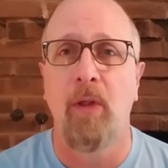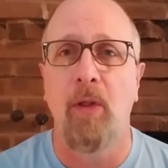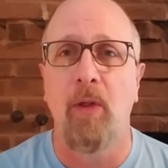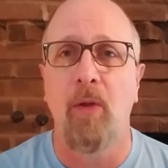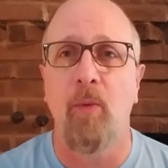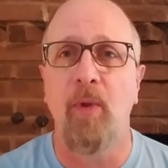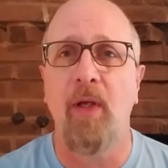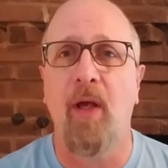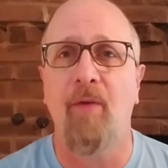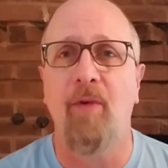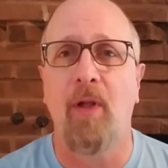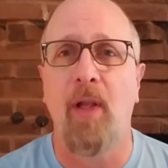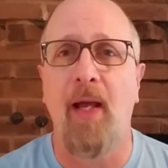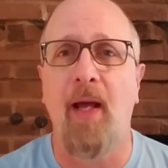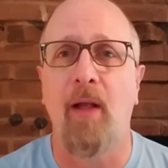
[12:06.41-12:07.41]
We have
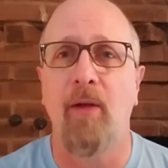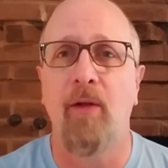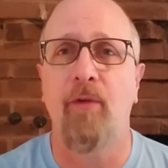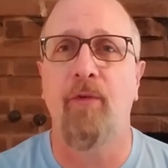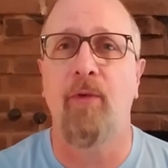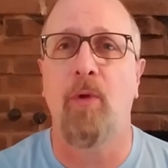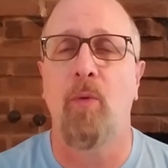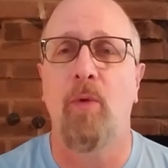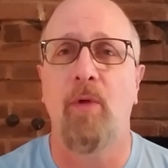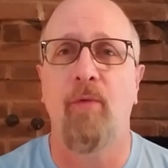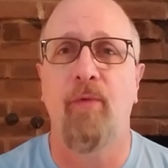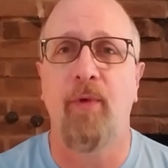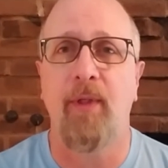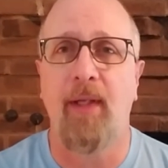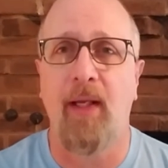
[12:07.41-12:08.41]
allowed this to go on for
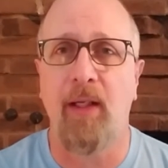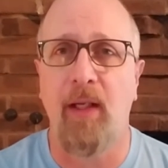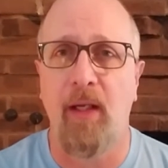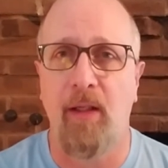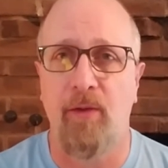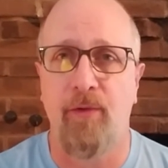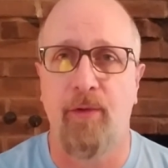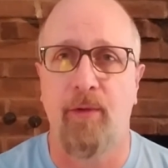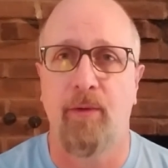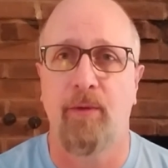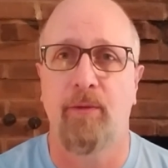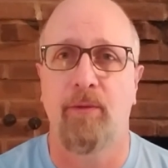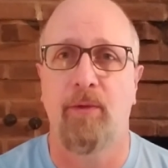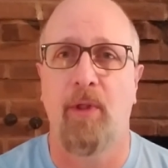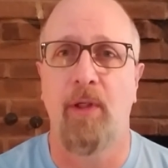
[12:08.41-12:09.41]
decades
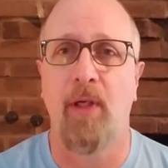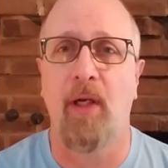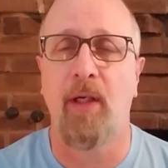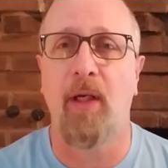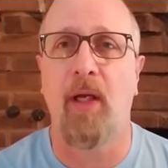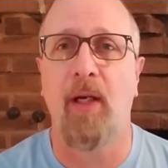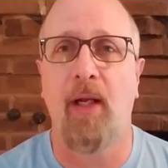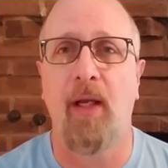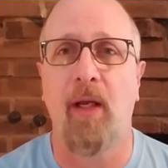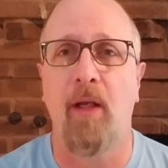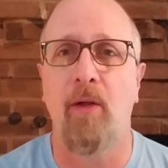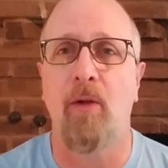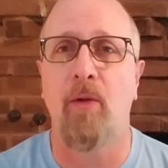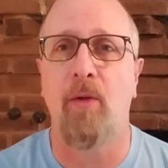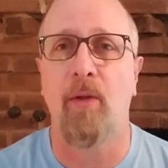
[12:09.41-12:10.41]
and not gotten a
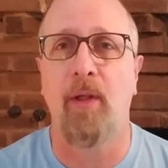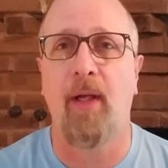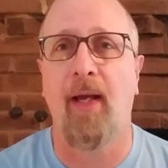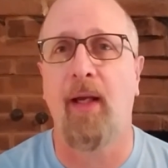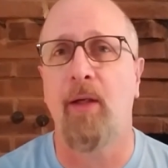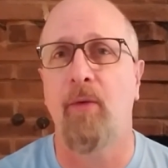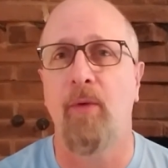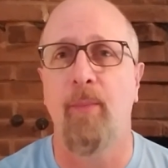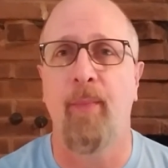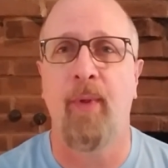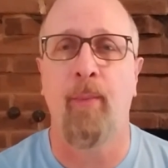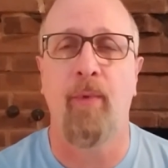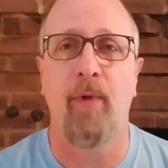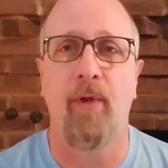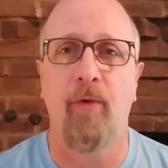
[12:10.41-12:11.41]
handle on it. I can
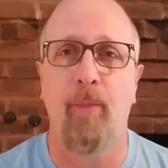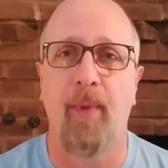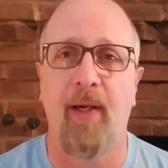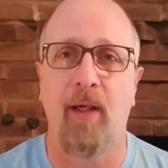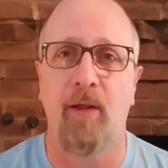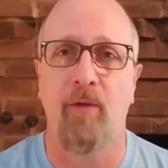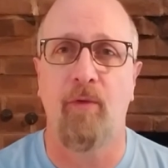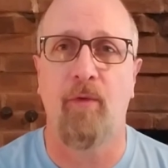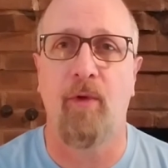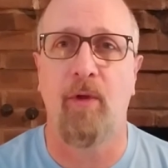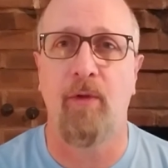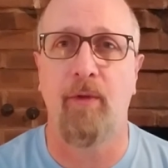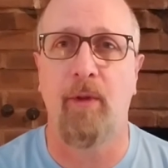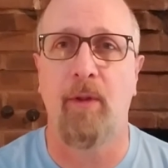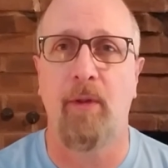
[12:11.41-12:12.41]
remember this back as far as
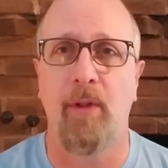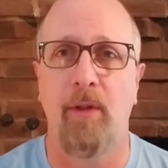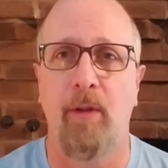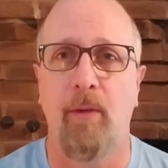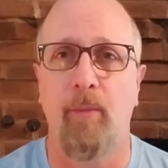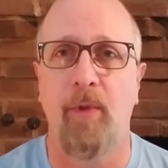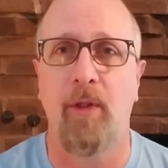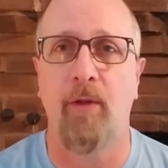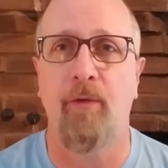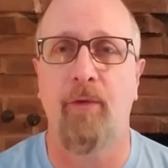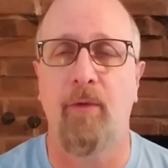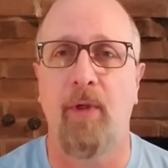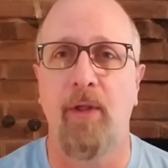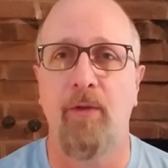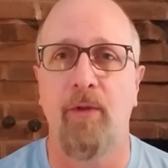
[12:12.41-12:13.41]
the Clinton
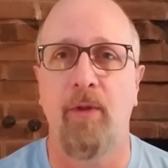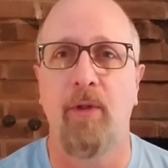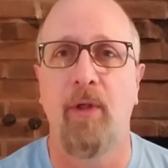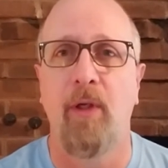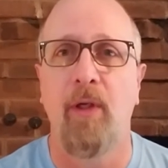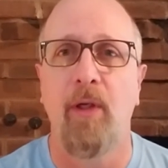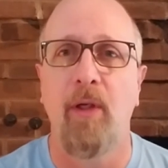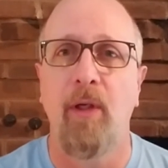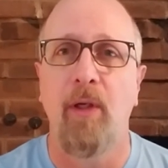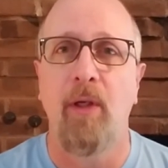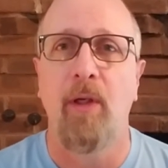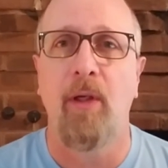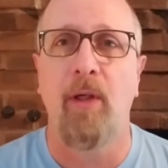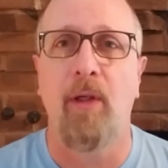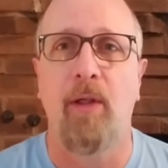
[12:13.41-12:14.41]
administration
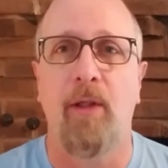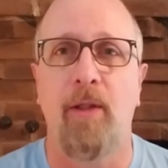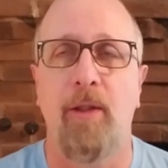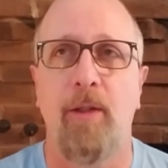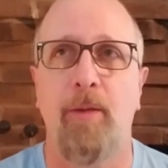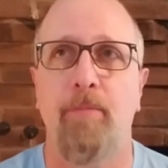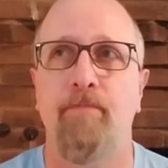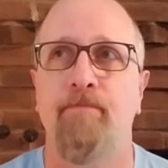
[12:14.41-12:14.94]
in